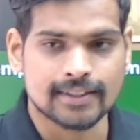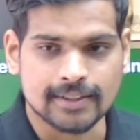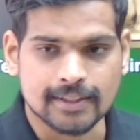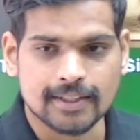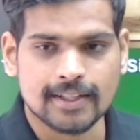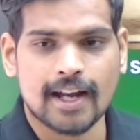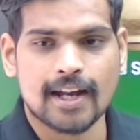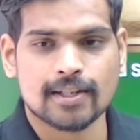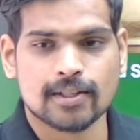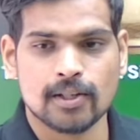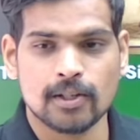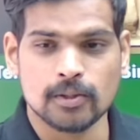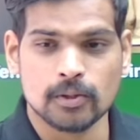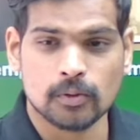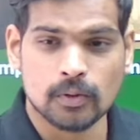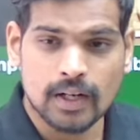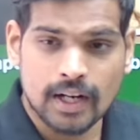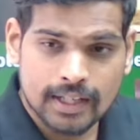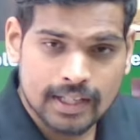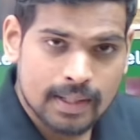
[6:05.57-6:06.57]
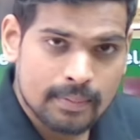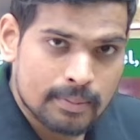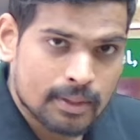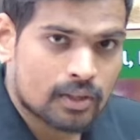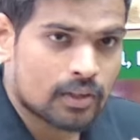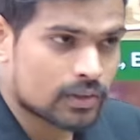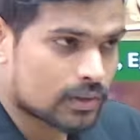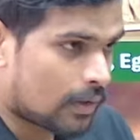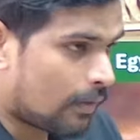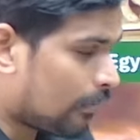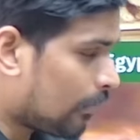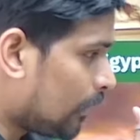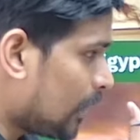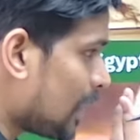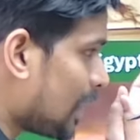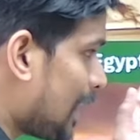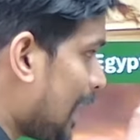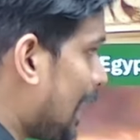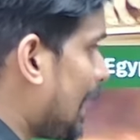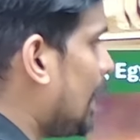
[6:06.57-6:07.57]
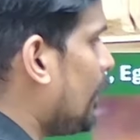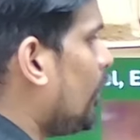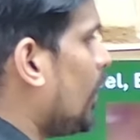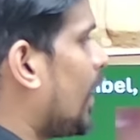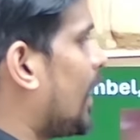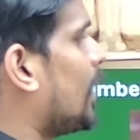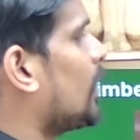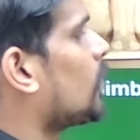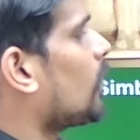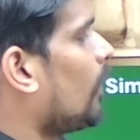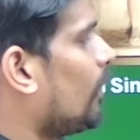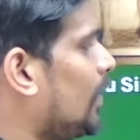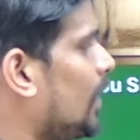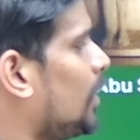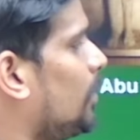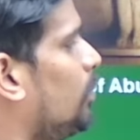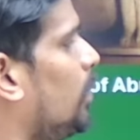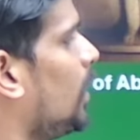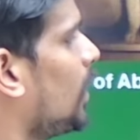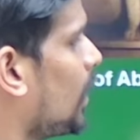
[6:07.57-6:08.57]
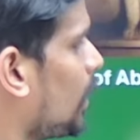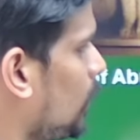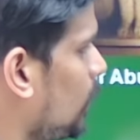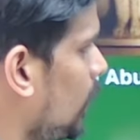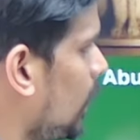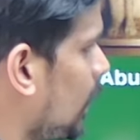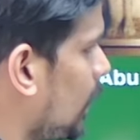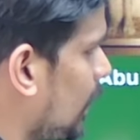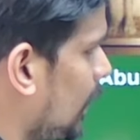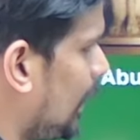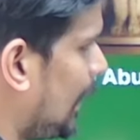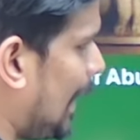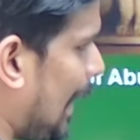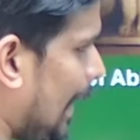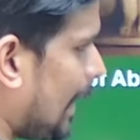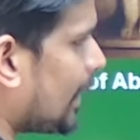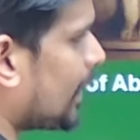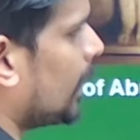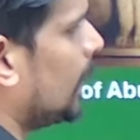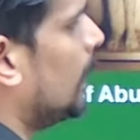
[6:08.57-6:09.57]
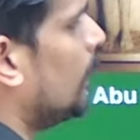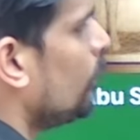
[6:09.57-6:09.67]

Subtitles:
International Yoga Day because of the significance of this particular date.